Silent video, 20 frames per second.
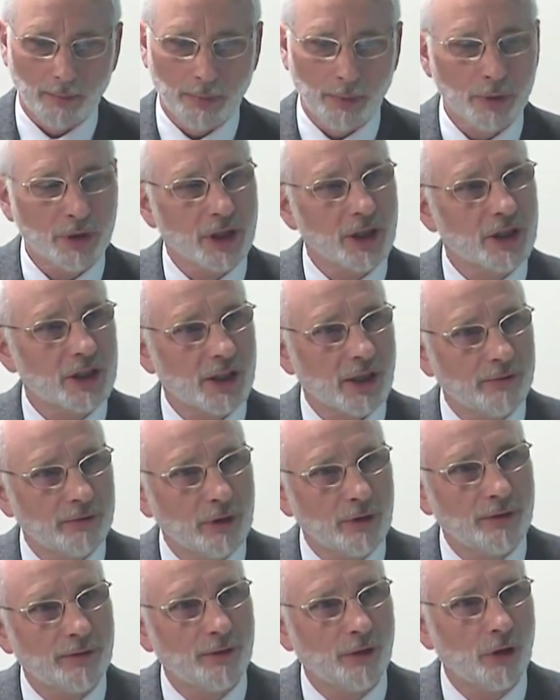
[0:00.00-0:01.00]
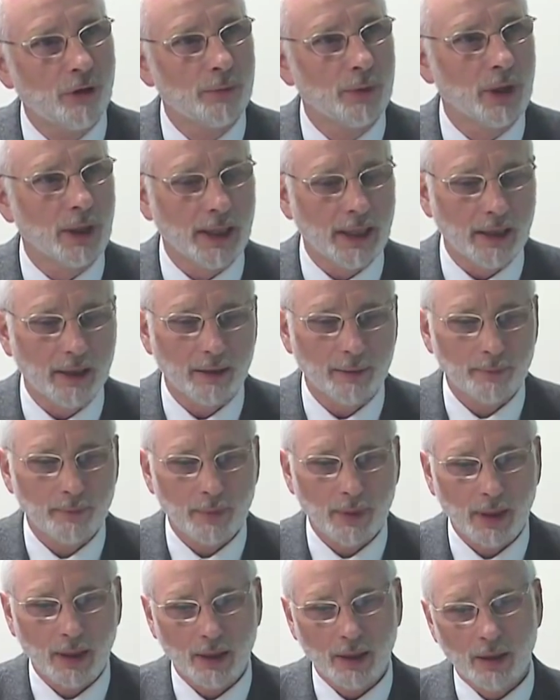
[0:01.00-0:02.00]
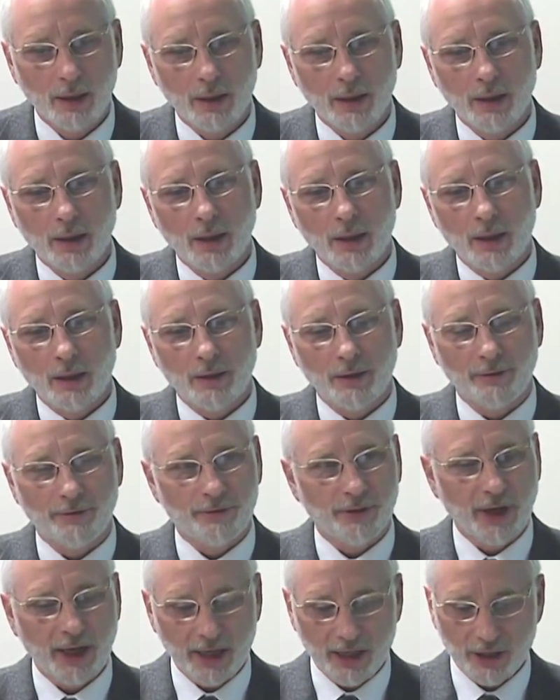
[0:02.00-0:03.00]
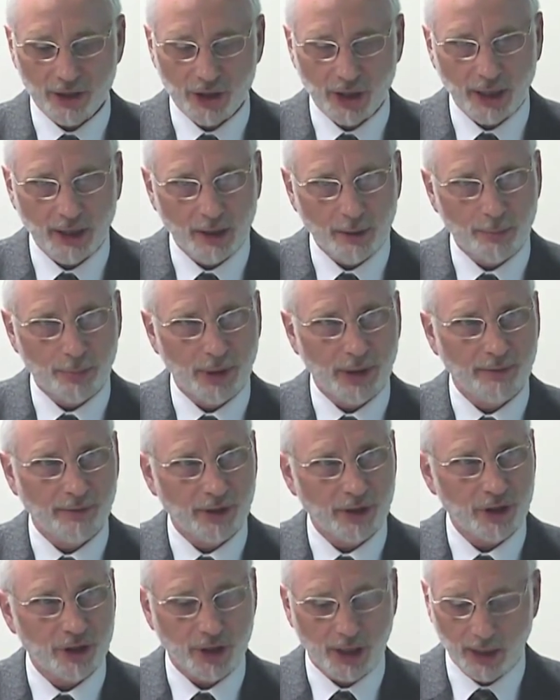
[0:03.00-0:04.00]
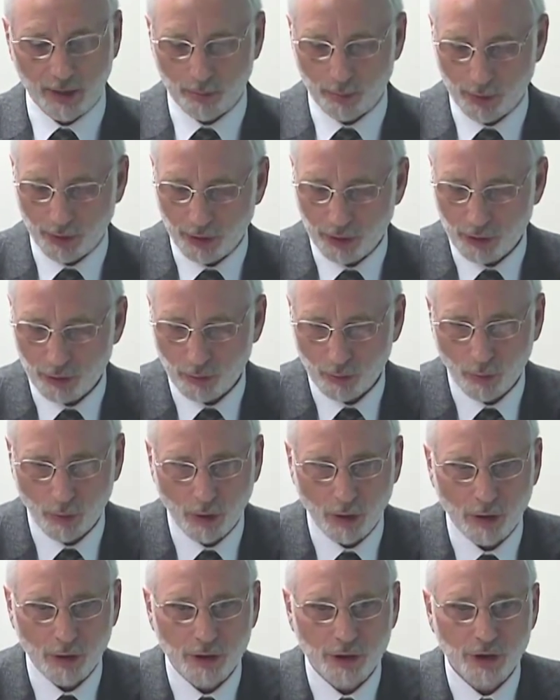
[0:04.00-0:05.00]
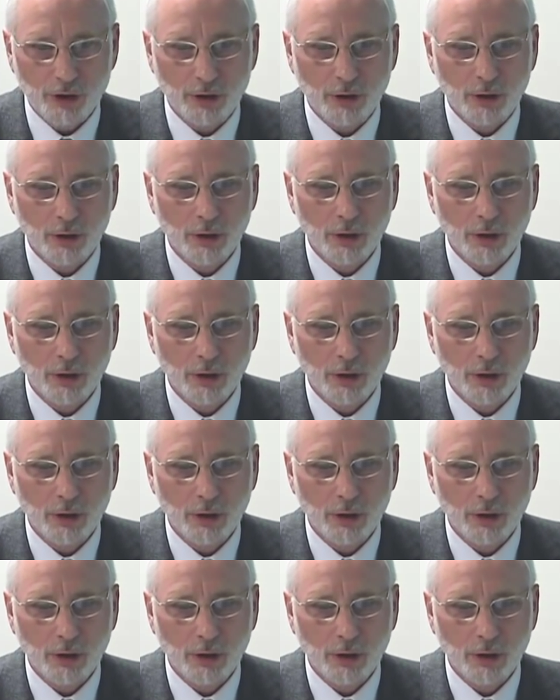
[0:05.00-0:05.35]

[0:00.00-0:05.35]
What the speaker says: put in several formulae. The phrase in the previous statement was